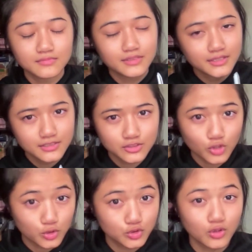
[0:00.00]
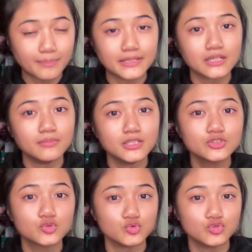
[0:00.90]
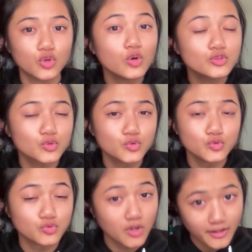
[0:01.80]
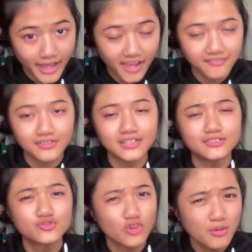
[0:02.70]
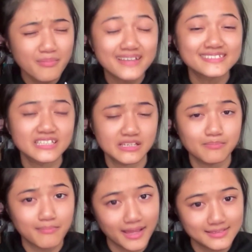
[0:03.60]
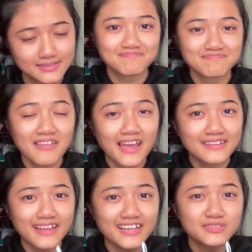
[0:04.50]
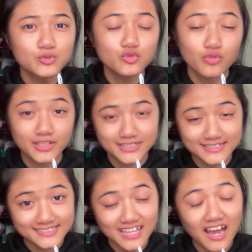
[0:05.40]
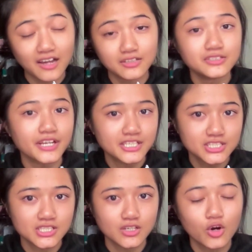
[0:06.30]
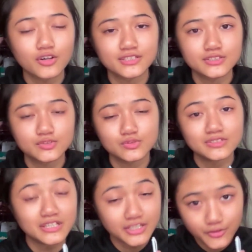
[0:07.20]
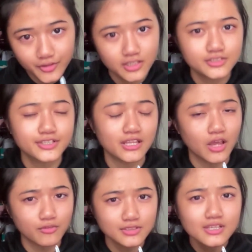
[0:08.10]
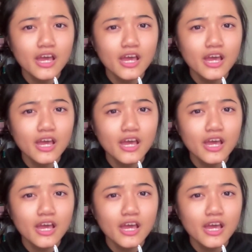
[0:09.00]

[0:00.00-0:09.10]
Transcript: This is also applicable to those who do not have a strong basic in maths. Textbook questions are arranged according to the difficulty level,